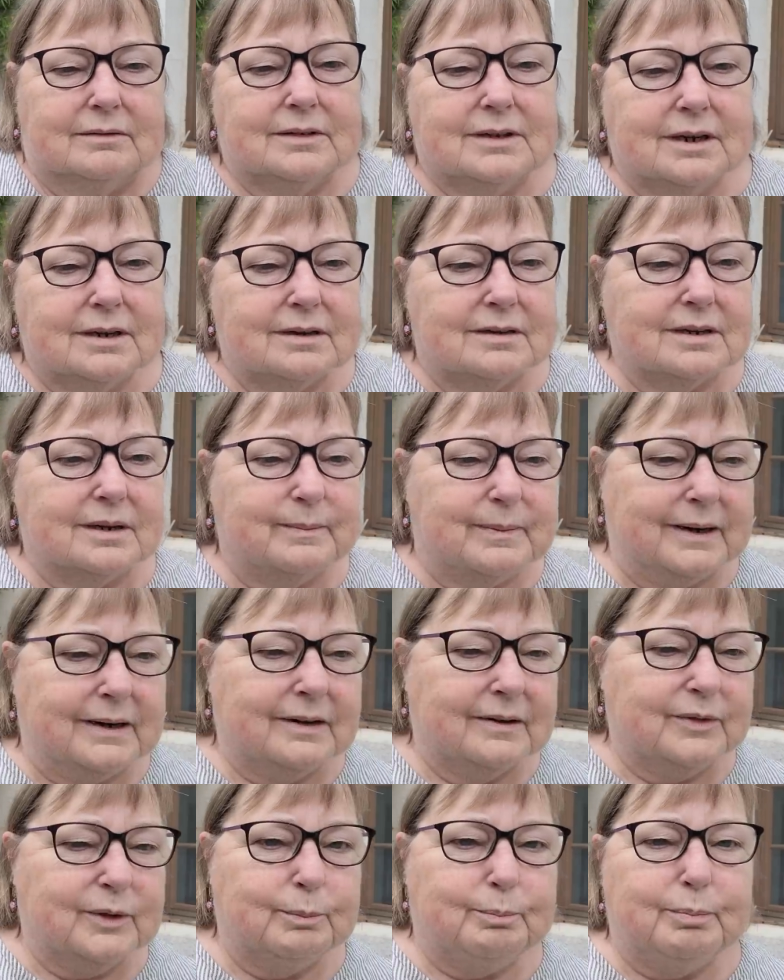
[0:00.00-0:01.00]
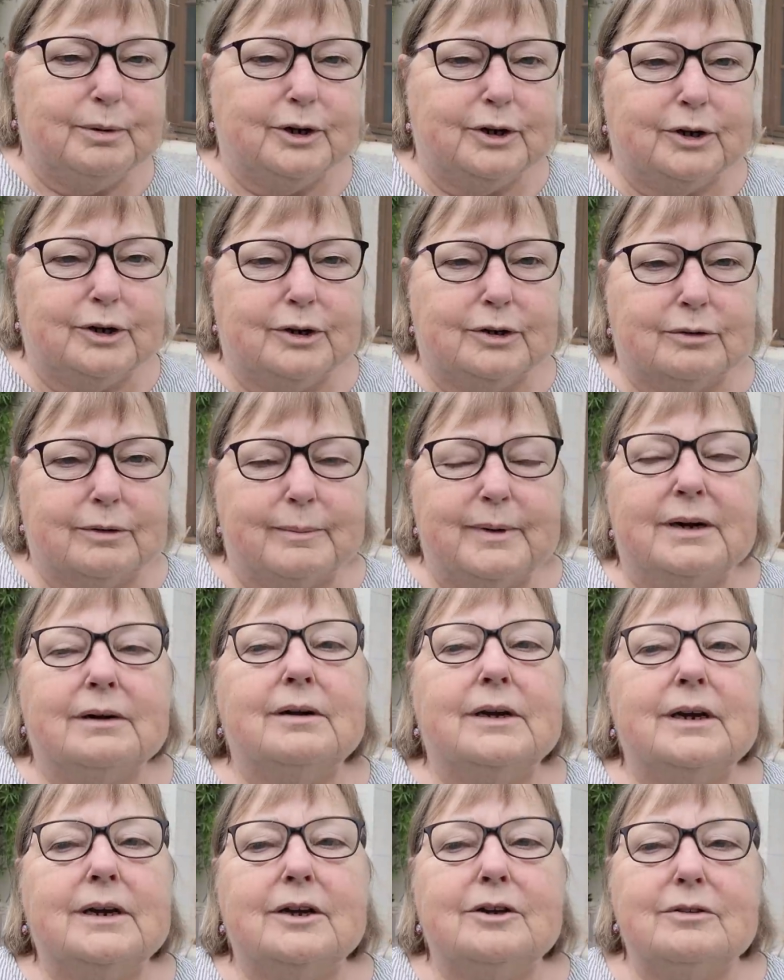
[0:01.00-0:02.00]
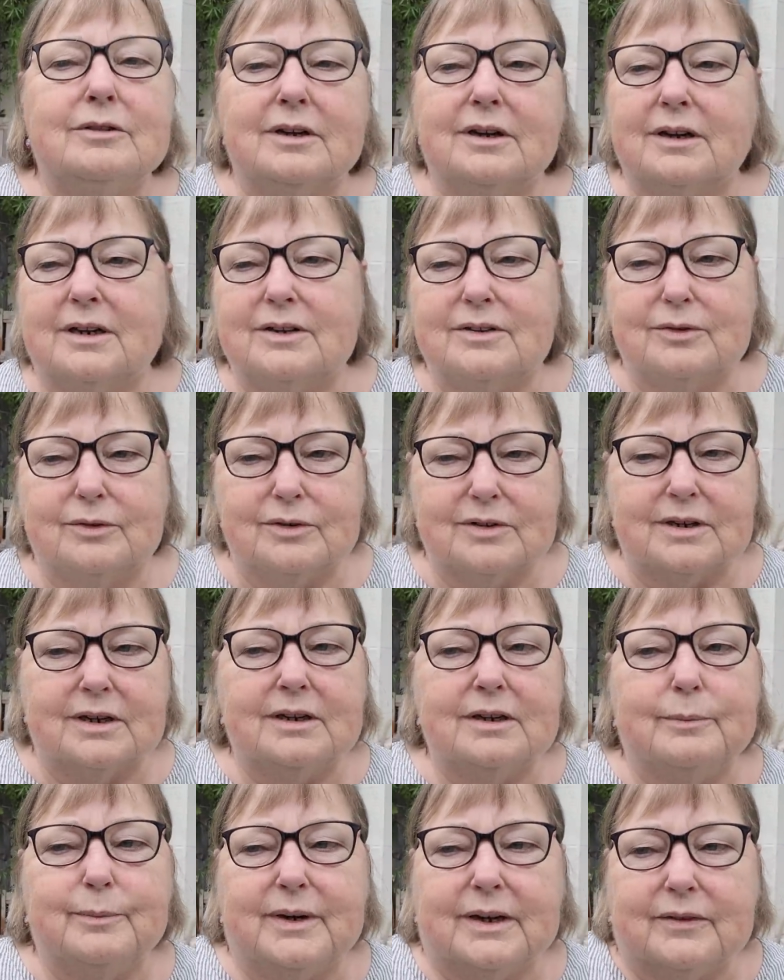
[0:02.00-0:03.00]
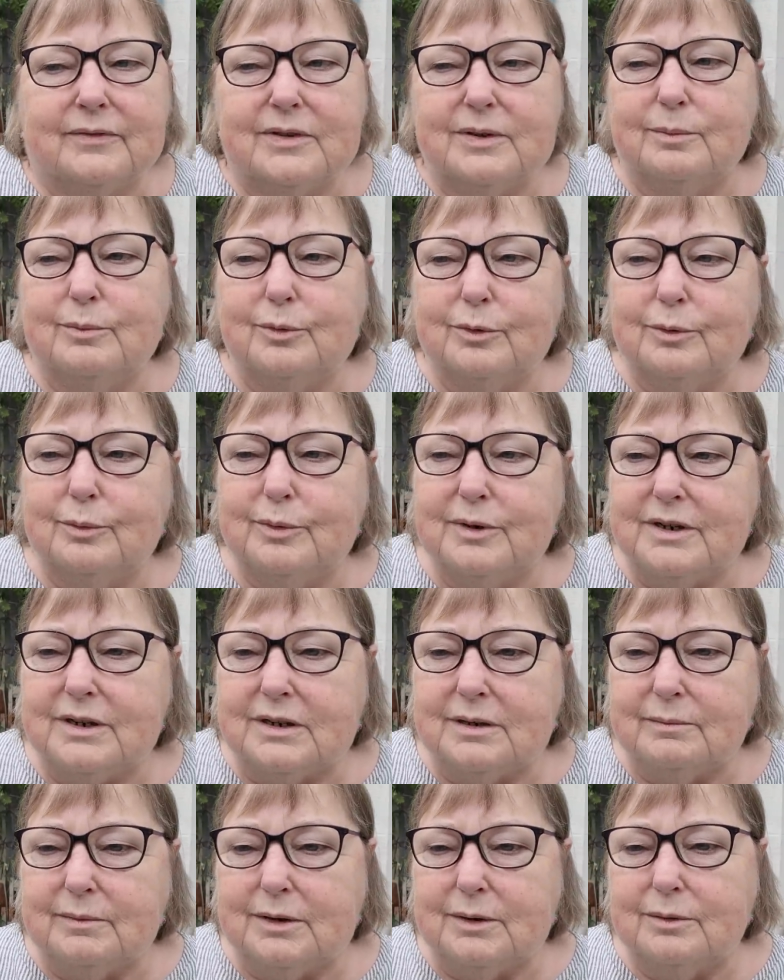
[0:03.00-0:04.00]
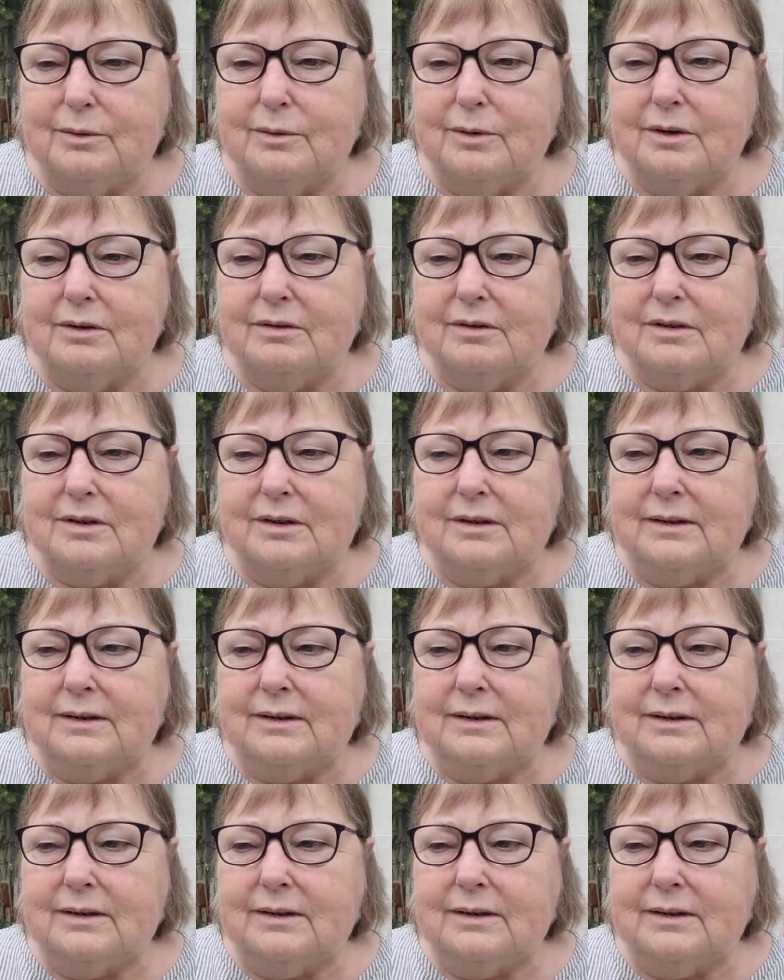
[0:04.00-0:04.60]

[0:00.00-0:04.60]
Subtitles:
Turns up out of the blue. I mean, I know that I sort of say, can we have some more wood in mid-August?